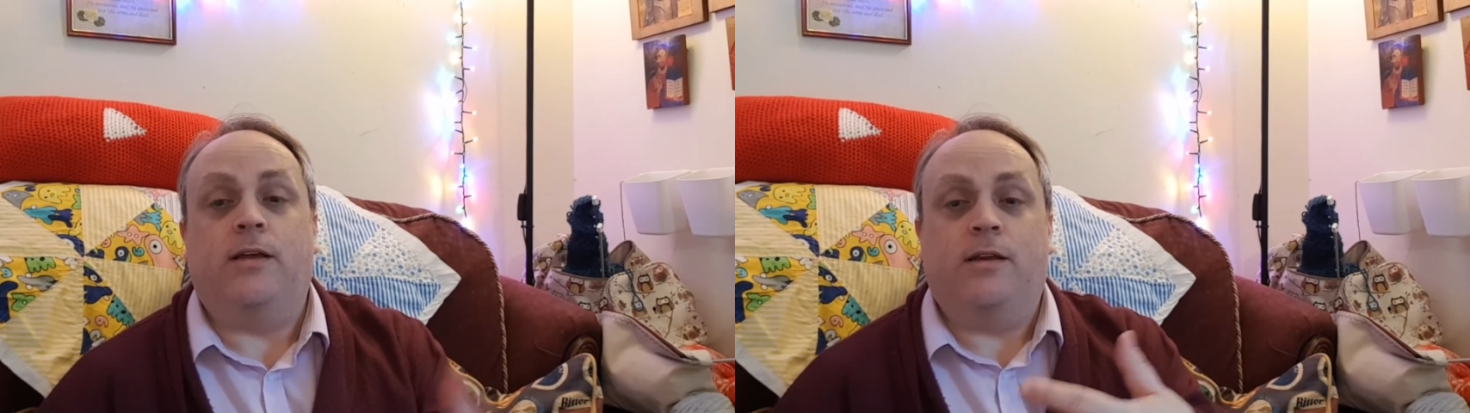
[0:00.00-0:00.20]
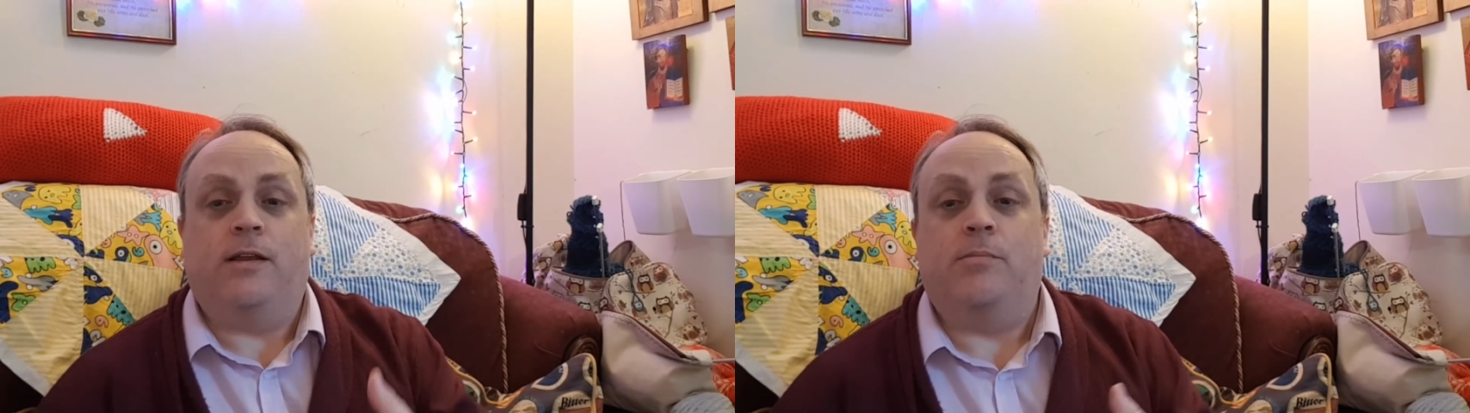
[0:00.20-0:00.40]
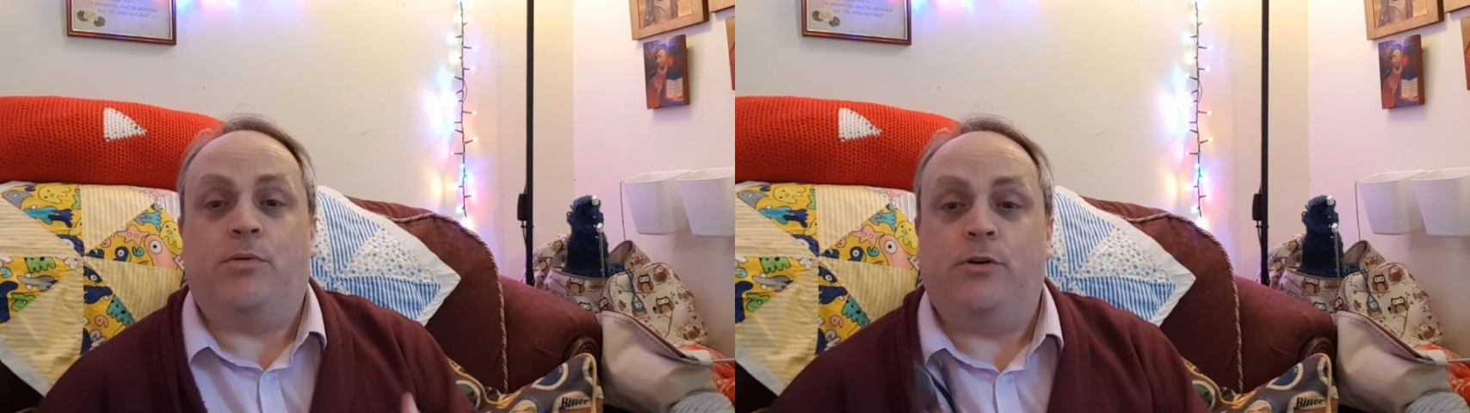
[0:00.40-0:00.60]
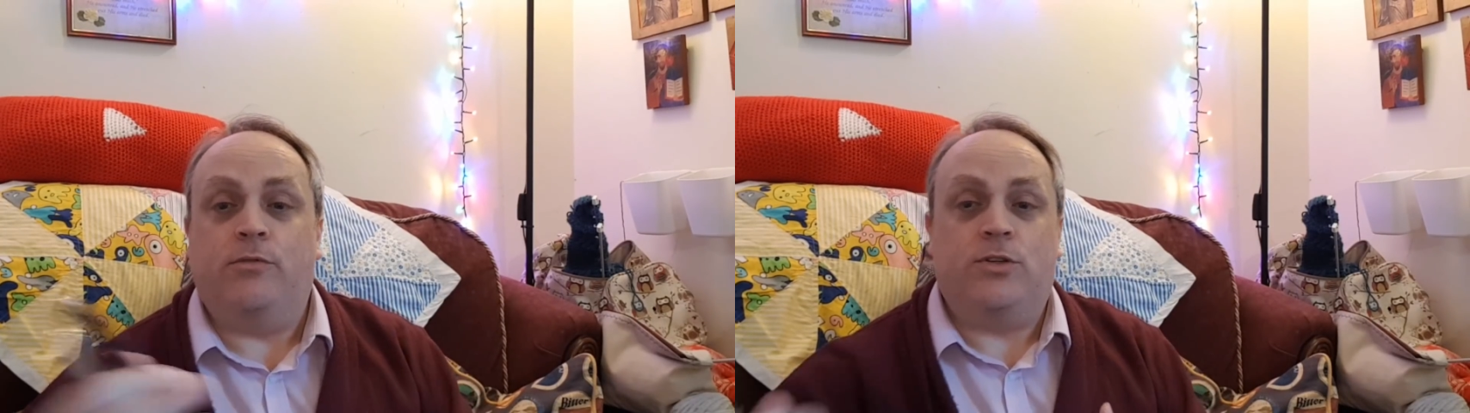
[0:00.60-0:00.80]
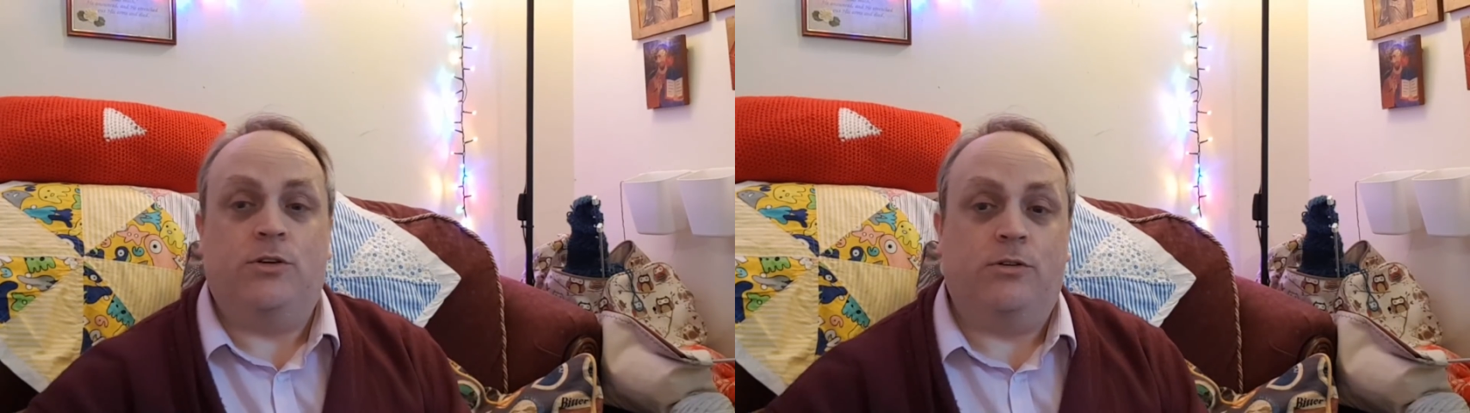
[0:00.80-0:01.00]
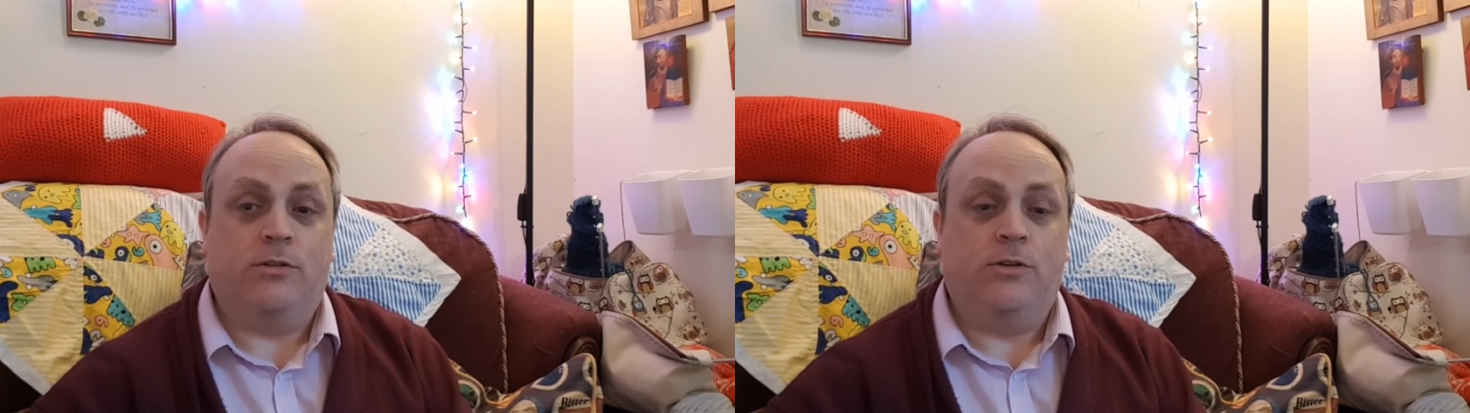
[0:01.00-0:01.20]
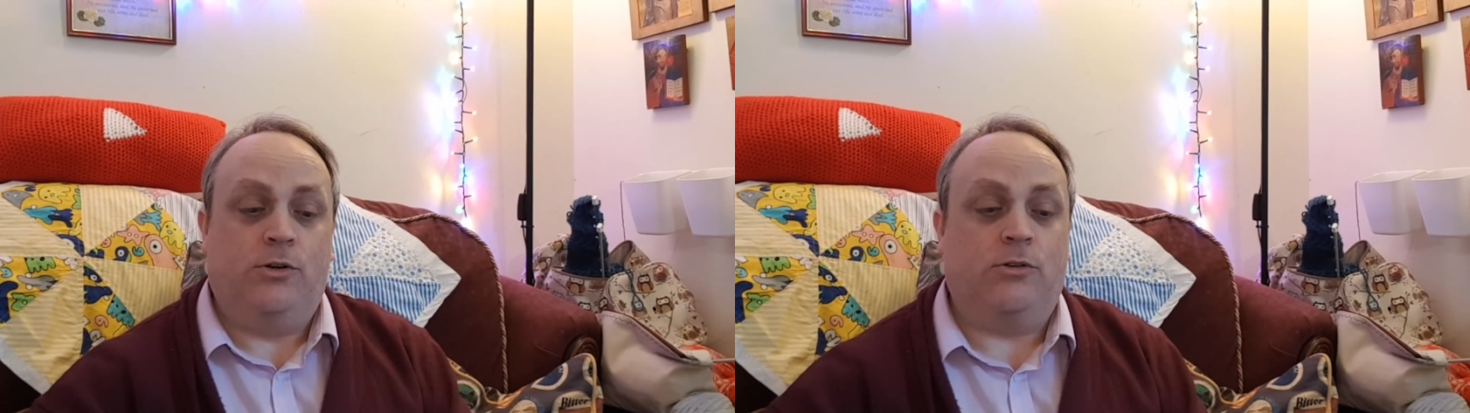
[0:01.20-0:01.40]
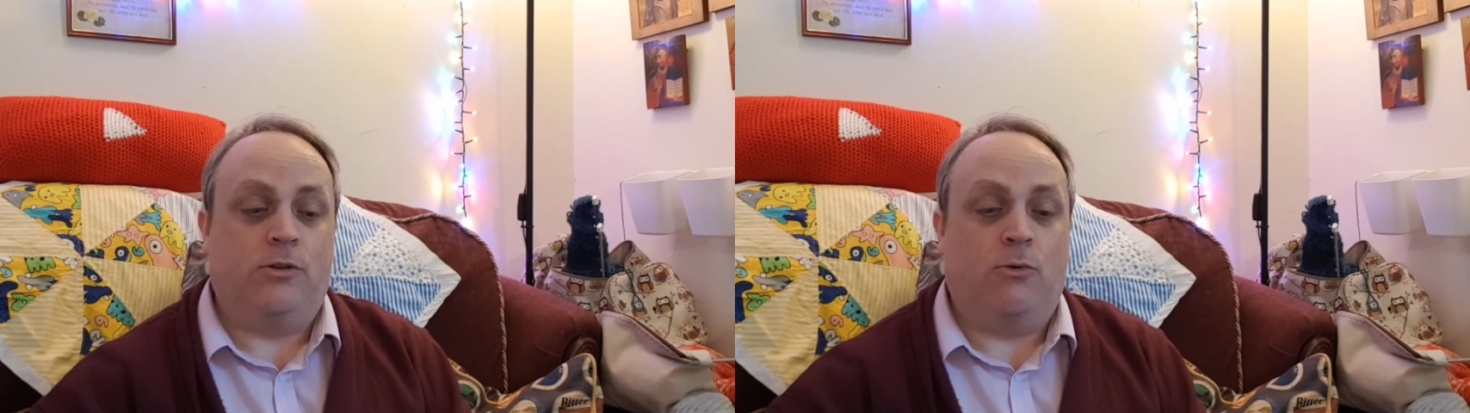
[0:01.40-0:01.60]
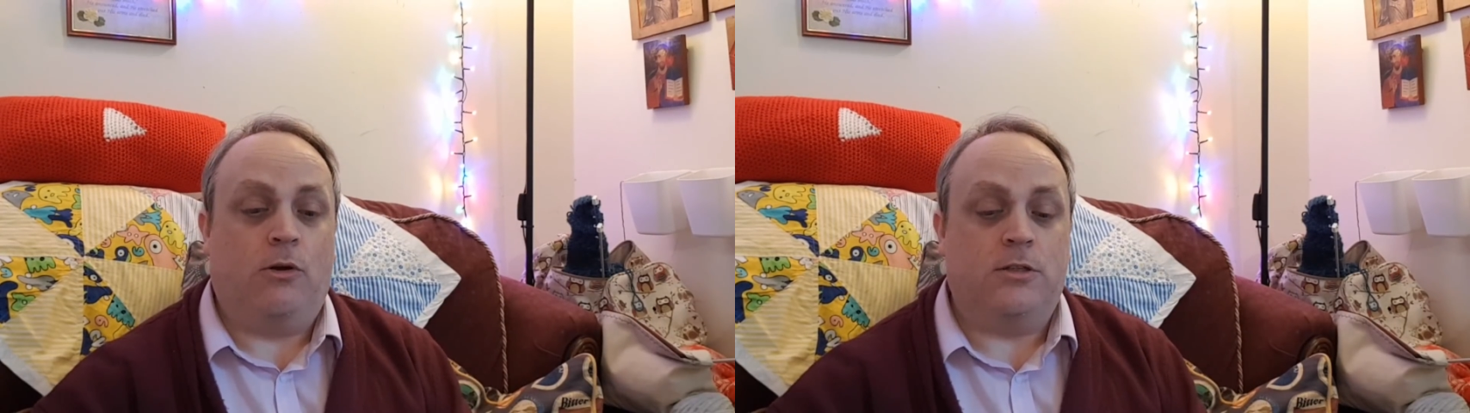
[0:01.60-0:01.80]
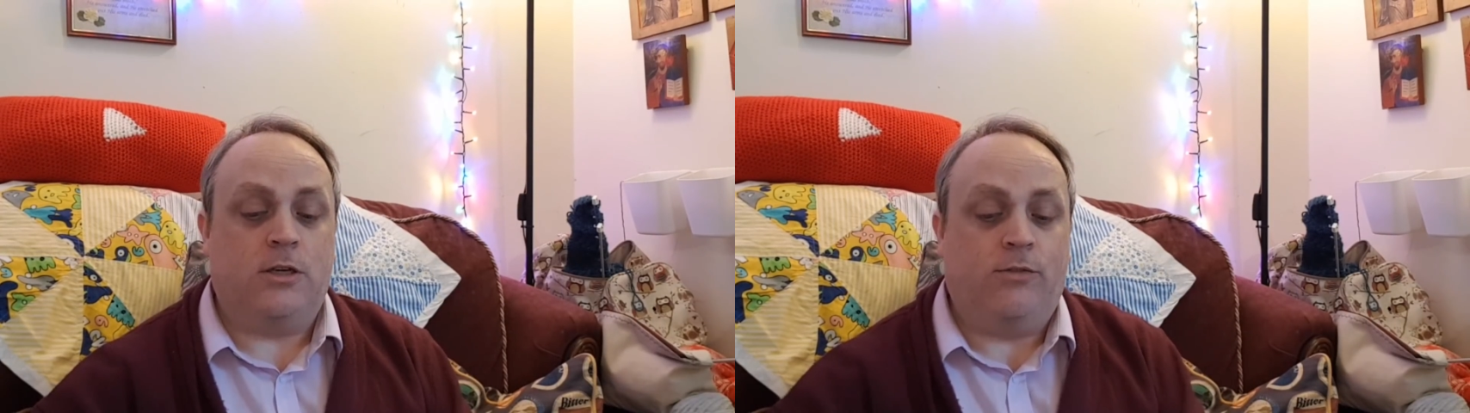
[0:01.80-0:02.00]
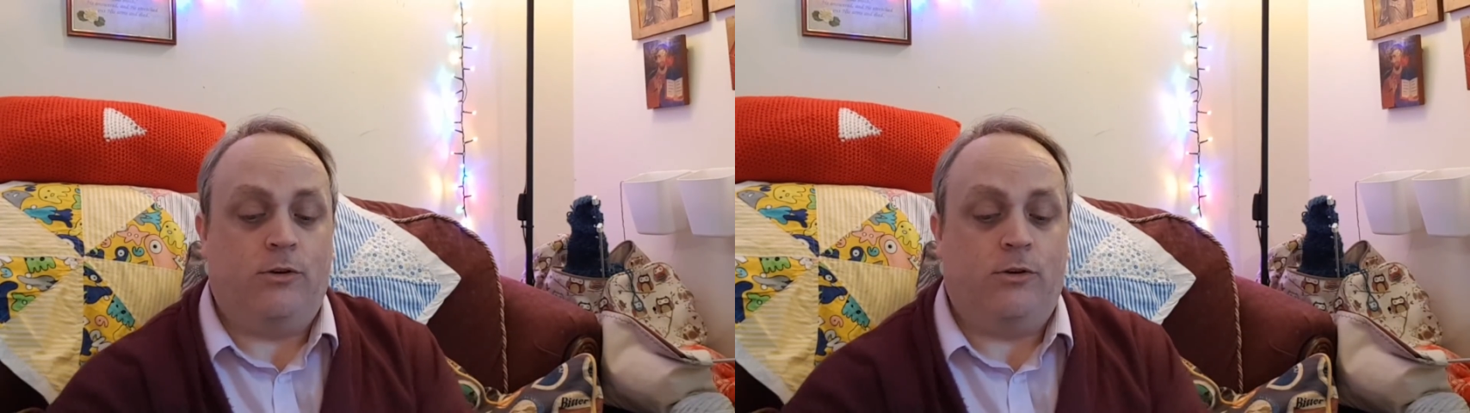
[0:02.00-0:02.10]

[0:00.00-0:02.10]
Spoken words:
and it improves your quality of